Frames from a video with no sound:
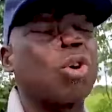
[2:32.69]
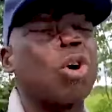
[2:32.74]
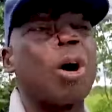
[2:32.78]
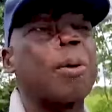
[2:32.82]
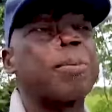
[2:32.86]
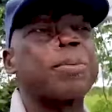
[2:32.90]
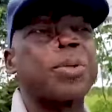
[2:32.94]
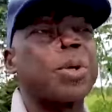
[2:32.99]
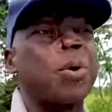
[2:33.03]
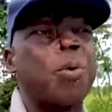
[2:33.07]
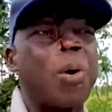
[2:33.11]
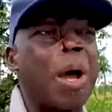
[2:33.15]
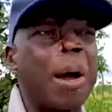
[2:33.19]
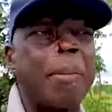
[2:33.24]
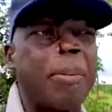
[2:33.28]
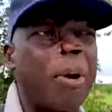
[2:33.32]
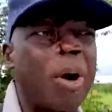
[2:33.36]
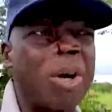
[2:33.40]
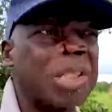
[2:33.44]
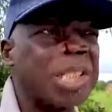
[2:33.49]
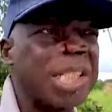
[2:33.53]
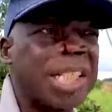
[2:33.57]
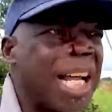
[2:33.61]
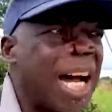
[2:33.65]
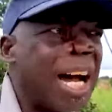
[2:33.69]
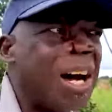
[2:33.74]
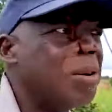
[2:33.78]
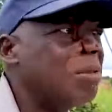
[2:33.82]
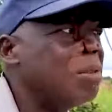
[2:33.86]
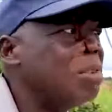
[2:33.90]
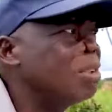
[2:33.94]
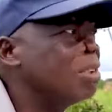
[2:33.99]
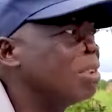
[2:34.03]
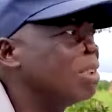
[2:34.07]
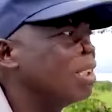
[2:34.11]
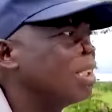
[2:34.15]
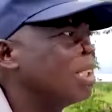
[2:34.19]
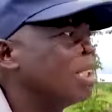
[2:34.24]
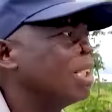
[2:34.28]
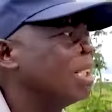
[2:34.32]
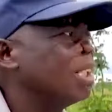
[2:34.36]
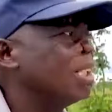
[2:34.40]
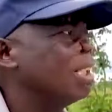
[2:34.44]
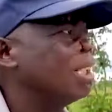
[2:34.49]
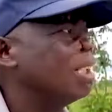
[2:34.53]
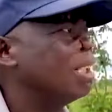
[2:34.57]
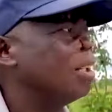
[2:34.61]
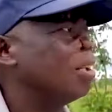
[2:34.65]
crops were burned down.
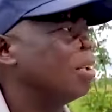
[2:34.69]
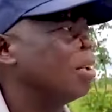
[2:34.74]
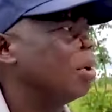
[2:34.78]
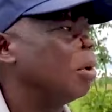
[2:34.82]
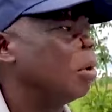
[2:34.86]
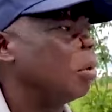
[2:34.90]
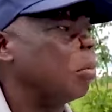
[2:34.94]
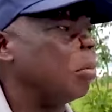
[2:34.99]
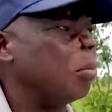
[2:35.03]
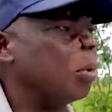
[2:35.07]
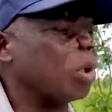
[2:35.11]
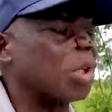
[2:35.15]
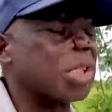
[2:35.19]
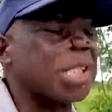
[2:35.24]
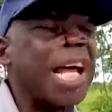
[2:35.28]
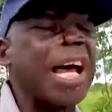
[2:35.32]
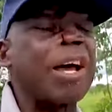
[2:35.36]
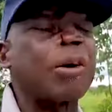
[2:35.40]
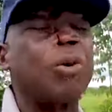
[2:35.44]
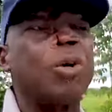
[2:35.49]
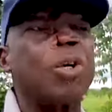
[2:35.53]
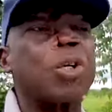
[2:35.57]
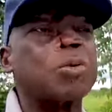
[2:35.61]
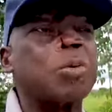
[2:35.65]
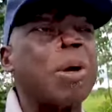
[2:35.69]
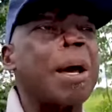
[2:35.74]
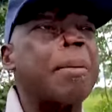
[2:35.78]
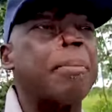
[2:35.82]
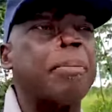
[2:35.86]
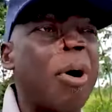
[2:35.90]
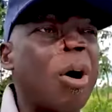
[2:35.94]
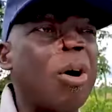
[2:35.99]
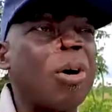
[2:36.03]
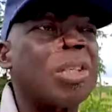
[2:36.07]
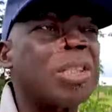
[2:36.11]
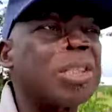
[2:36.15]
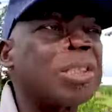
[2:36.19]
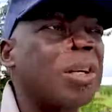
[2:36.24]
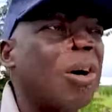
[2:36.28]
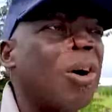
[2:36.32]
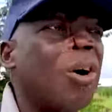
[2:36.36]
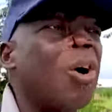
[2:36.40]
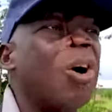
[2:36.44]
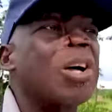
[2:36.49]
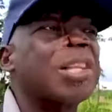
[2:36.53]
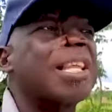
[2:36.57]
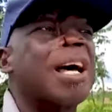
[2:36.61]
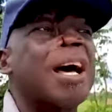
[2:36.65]
Motorcycles were burned.
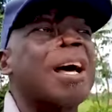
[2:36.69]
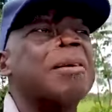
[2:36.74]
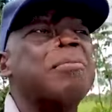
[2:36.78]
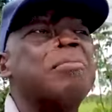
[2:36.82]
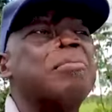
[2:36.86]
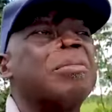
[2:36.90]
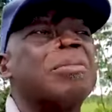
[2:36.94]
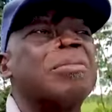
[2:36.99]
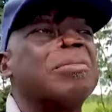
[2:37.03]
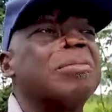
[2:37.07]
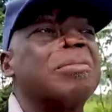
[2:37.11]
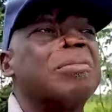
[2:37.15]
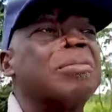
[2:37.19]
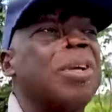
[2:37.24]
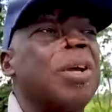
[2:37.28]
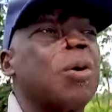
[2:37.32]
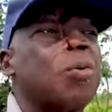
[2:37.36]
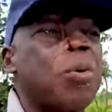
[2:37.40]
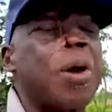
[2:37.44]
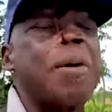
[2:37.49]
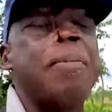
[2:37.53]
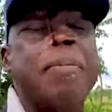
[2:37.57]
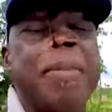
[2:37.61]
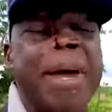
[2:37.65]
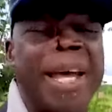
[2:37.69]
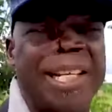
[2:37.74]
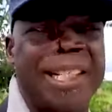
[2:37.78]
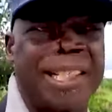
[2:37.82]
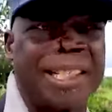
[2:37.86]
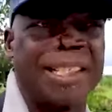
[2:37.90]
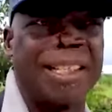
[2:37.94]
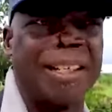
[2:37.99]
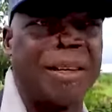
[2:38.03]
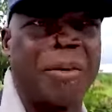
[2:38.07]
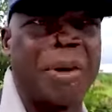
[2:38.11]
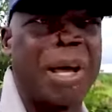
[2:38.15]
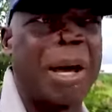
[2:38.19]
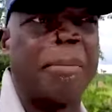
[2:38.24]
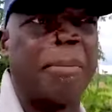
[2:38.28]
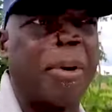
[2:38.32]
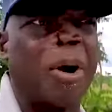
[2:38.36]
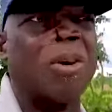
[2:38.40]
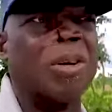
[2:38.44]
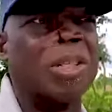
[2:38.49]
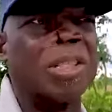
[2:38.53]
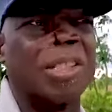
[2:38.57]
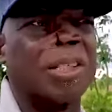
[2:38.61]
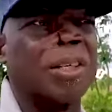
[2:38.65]
Other equipment were
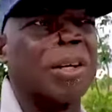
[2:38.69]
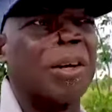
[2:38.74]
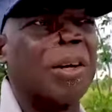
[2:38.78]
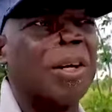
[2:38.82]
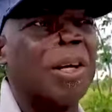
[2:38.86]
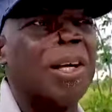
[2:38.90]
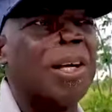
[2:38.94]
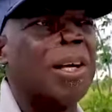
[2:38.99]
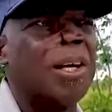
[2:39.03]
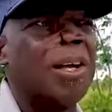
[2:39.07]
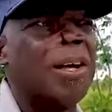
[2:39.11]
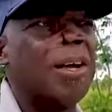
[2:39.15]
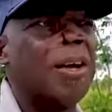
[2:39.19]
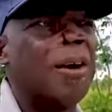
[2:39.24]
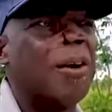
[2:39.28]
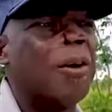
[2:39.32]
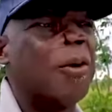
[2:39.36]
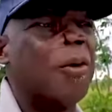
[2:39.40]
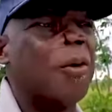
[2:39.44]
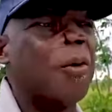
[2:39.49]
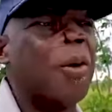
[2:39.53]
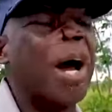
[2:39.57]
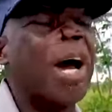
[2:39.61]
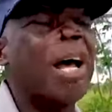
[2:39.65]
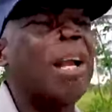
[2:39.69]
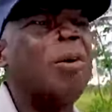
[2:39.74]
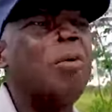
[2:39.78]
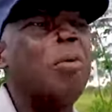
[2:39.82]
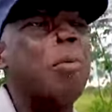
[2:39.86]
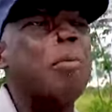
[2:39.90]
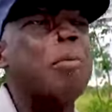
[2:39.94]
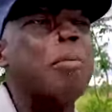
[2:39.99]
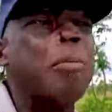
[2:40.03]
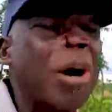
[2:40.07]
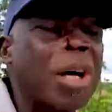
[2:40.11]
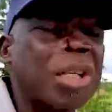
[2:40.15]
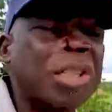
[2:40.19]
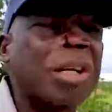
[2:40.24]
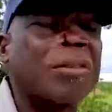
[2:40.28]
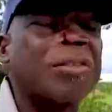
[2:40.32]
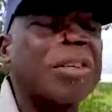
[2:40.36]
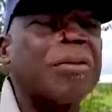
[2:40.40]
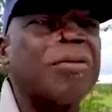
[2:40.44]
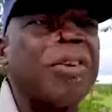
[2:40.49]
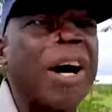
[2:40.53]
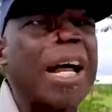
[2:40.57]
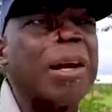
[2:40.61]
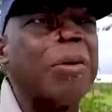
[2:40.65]
burned. While most of
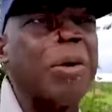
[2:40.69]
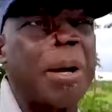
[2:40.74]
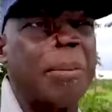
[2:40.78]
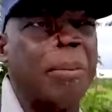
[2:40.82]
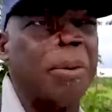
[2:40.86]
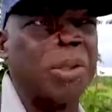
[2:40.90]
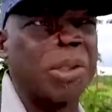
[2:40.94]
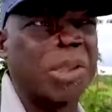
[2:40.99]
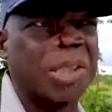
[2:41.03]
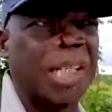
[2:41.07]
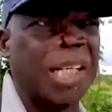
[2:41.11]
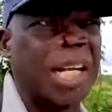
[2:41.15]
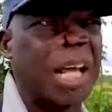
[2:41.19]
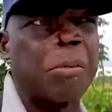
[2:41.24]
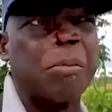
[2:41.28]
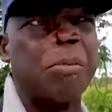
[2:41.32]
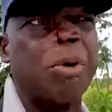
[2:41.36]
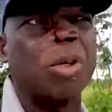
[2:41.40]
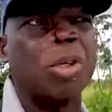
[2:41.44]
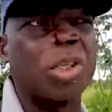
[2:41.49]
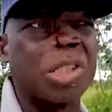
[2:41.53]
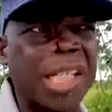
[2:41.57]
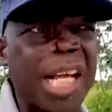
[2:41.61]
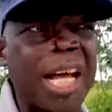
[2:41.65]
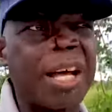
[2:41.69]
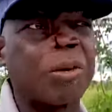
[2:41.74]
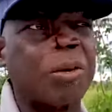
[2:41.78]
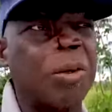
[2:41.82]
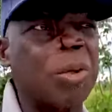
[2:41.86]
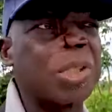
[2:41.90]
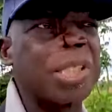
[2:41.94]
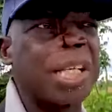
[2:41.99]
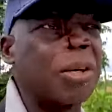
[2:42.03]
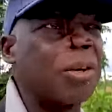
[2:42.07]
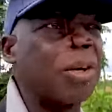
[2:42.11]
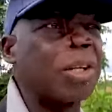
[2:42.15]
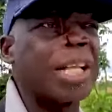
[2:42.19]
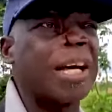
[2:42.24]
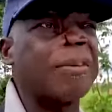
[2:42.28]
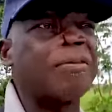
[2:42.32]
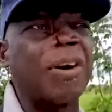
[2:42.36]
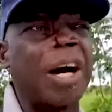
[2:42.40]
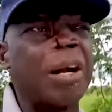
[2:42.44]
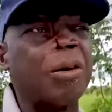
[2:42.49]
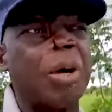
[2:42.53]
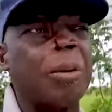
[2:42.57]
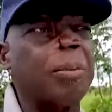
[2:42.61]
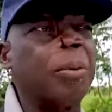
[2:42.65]
the valuables, like motorcycles and other
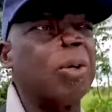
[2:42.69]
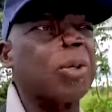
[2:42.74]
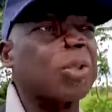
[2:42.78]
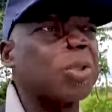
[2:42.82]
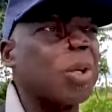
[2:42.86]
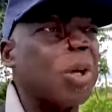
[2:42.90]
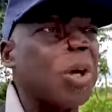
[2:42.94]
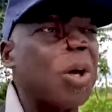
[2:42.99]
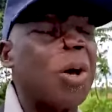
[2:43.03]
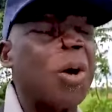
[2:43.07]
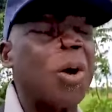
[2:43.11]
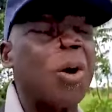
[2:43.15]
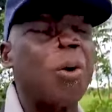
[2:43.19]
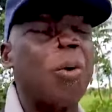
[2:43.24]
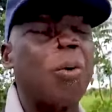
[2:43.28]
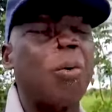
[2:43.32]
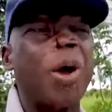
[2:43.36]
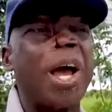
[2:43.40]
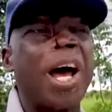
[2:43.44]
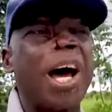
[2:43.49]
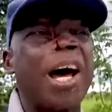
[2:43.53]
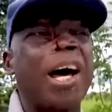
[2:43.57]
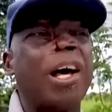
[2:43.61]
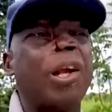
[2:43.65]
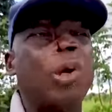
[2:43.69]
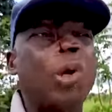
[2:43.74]
valuables, were